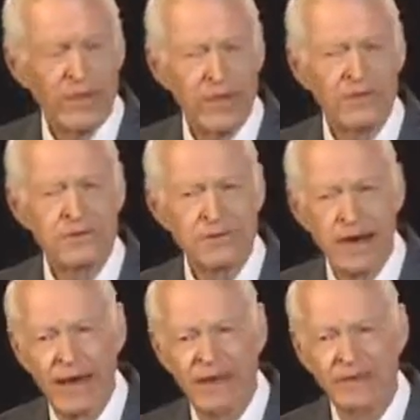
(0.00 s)
the
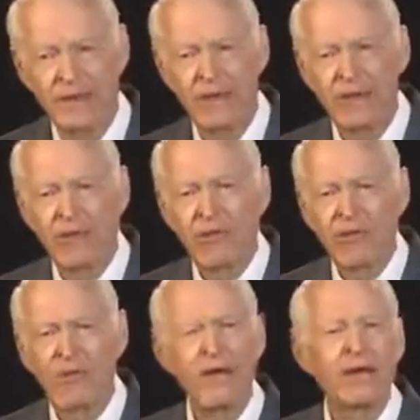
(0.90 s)
insides, the
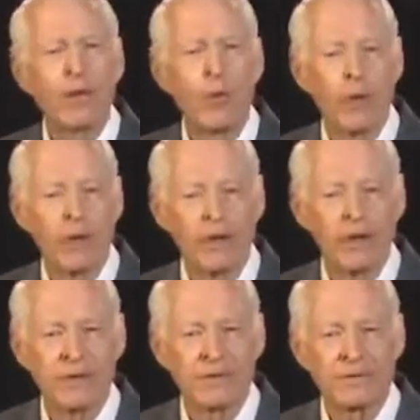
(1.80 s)
inner
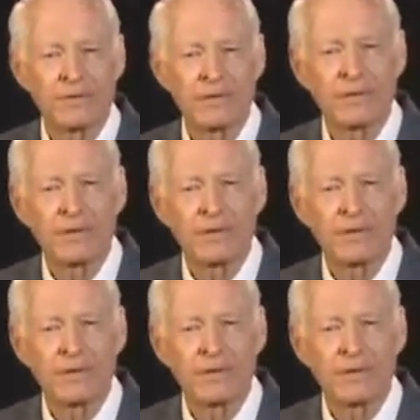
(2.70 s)
workings